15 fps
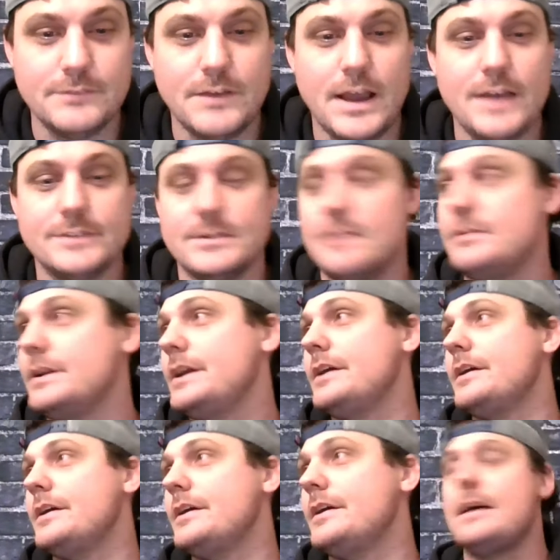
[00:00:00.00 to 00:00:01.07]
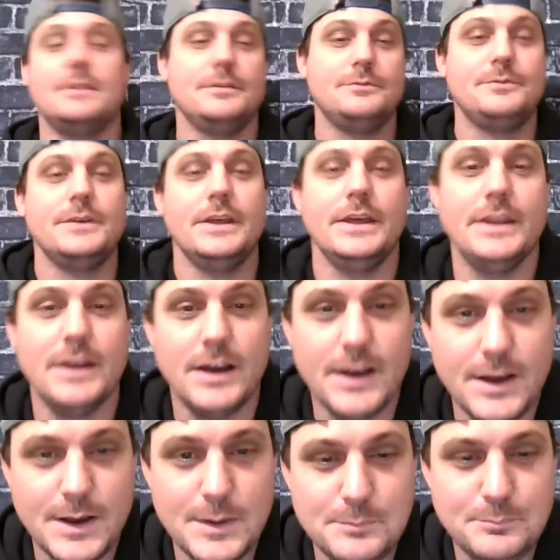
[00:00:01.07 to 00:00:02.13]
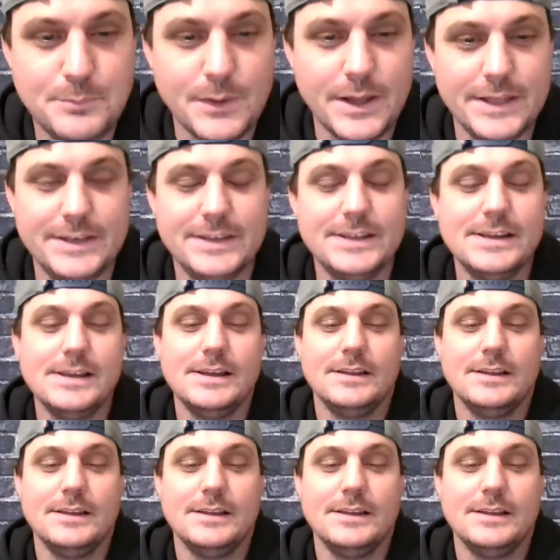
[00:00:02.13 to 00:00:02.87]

Levi's over here having a fit, uh, but